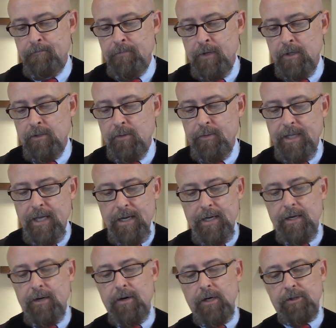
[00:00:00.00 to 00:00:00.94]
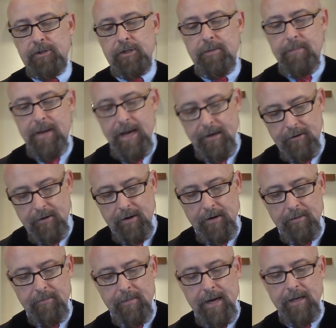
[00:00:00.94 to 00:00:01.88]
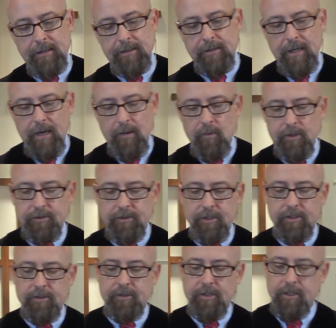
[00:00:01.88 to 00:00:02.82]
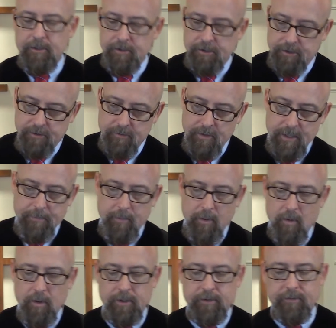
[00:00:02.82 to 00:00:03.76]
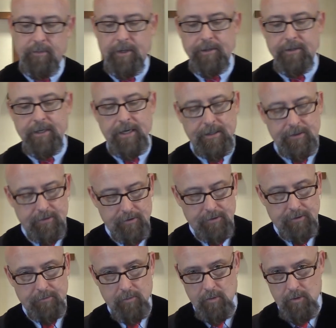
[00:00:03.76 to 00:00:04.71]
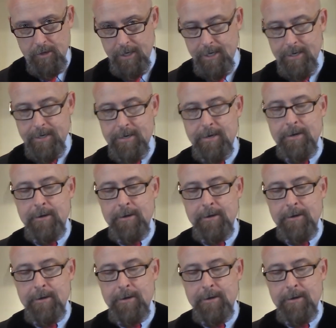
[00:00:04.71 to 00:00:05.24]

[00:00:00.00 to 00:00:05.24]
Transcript: So, with that introduction and background in mind, I want us to consider just three points from our text this morning.